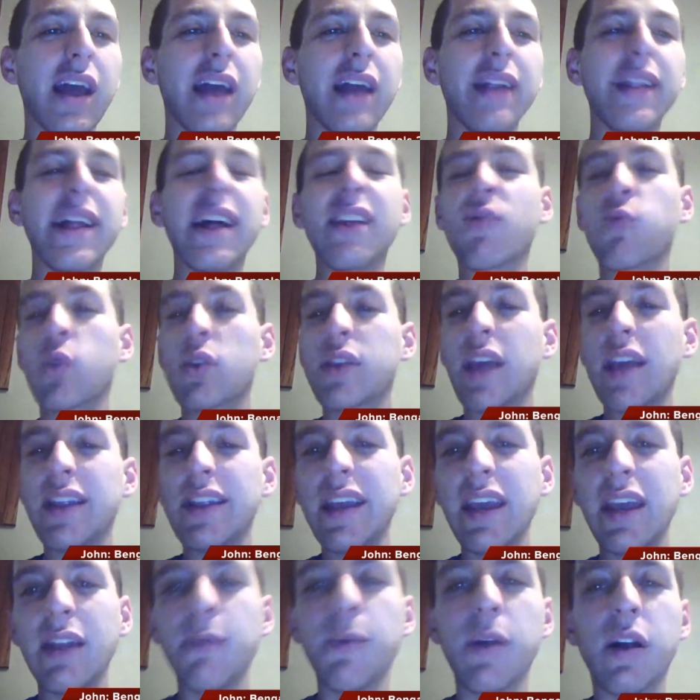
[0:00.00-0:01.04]
and that's what they
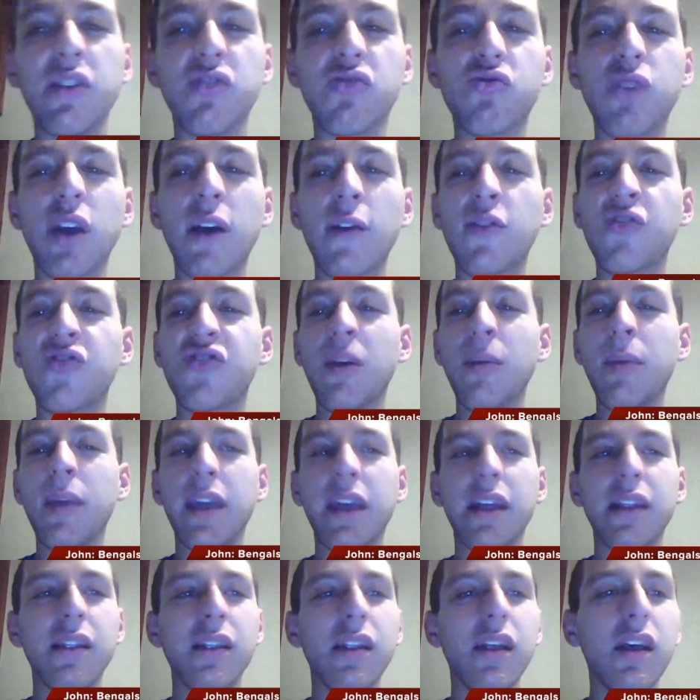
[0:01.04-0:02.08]
need because Trevor
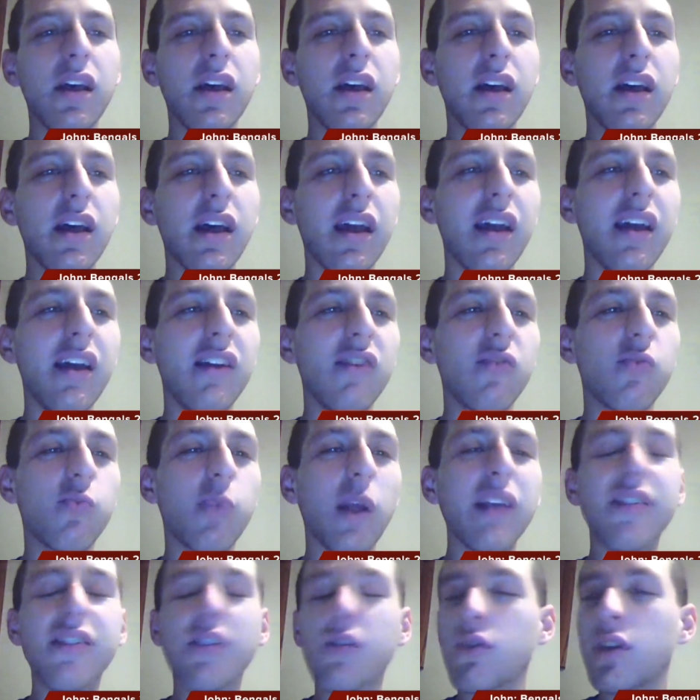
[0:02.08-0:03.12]
Siemian is
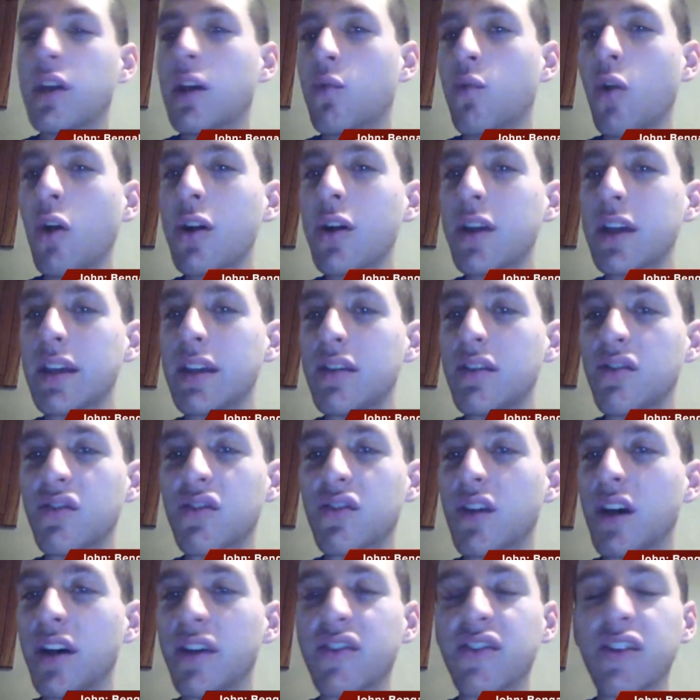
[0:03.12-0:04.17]
basically a rookie,
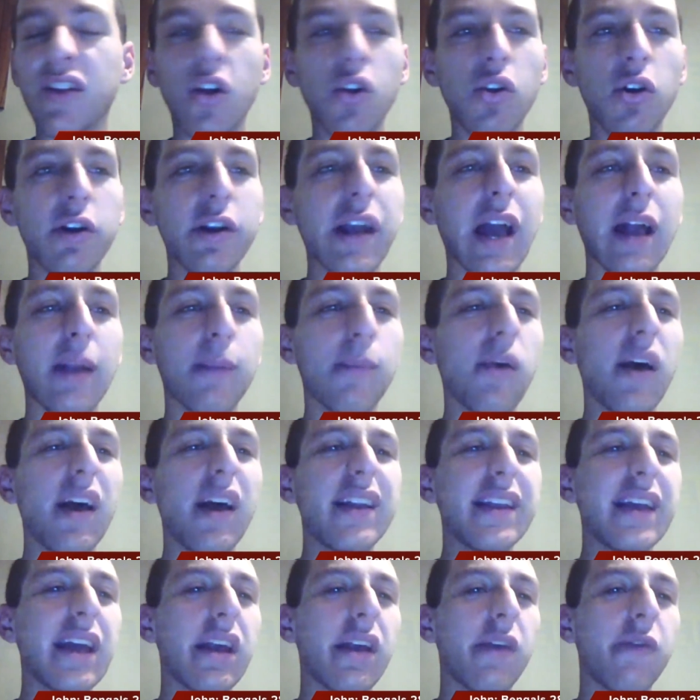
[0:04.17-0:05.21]
still learning how to play
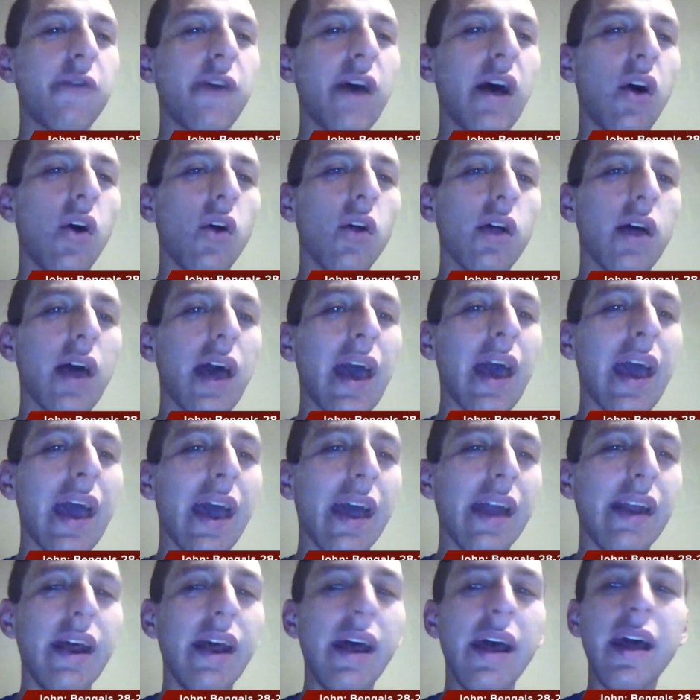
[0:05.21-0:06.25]
in the NFL.
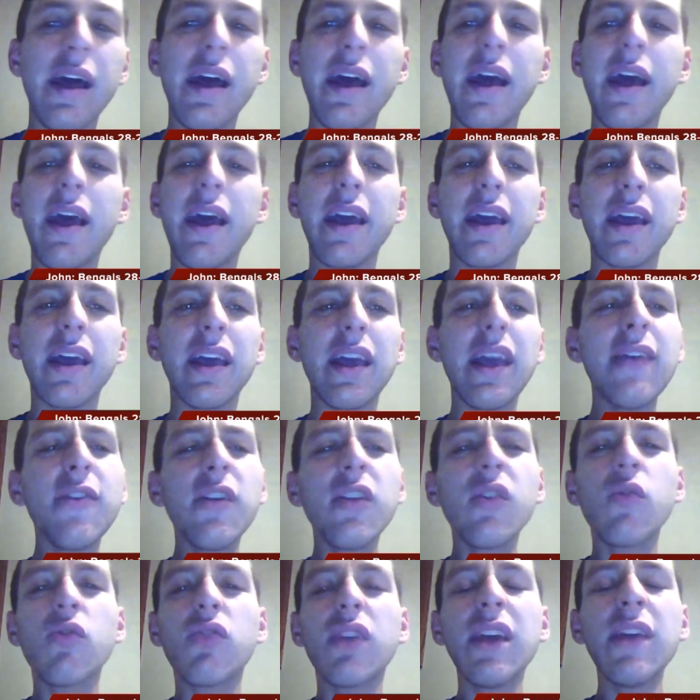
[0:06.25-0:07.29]
And
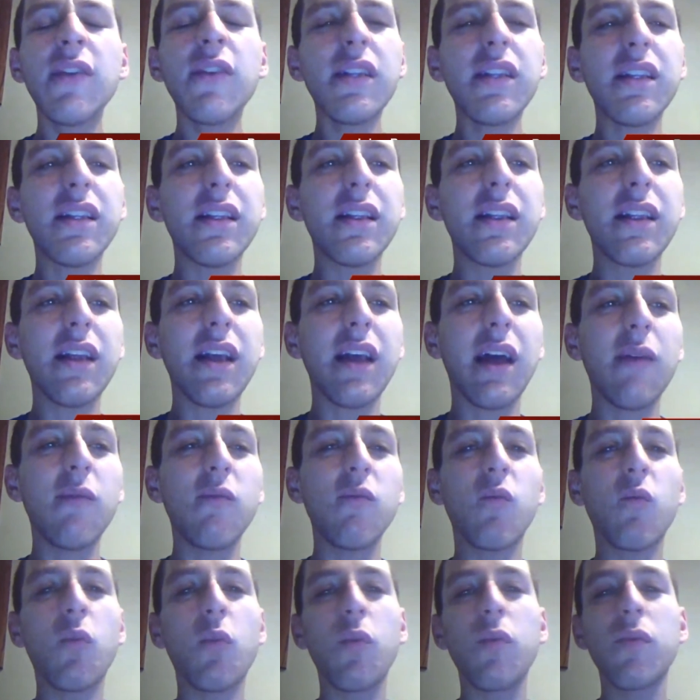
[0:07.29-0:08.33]
even
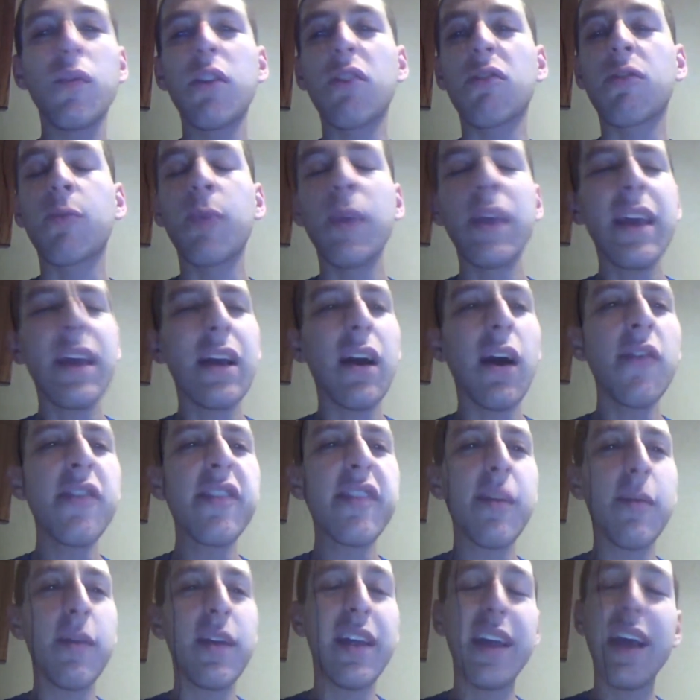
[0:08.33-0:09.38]
speaking of
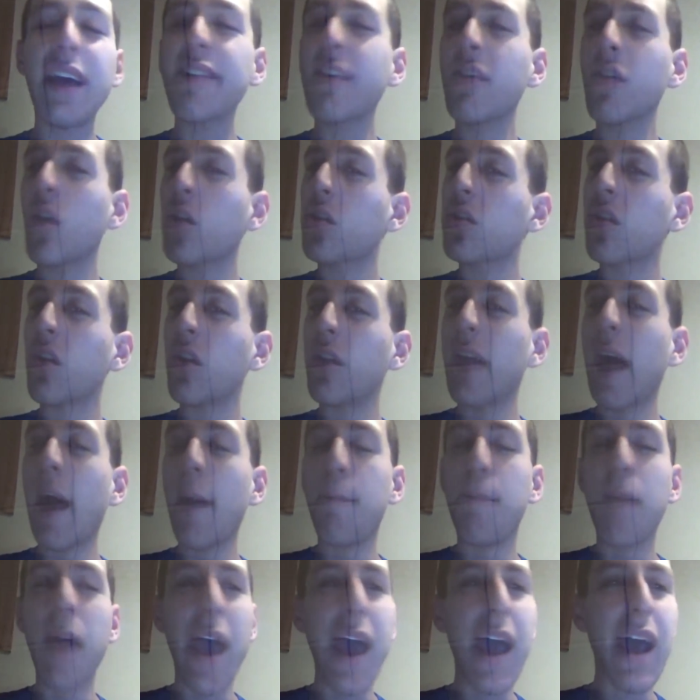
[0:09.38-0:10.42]
Siemian, he hasn't looked
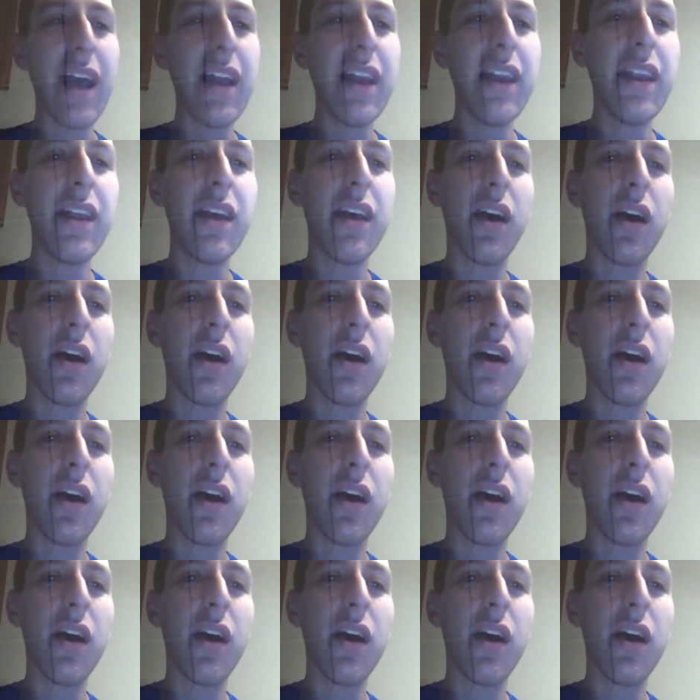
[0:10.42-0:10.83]
that bad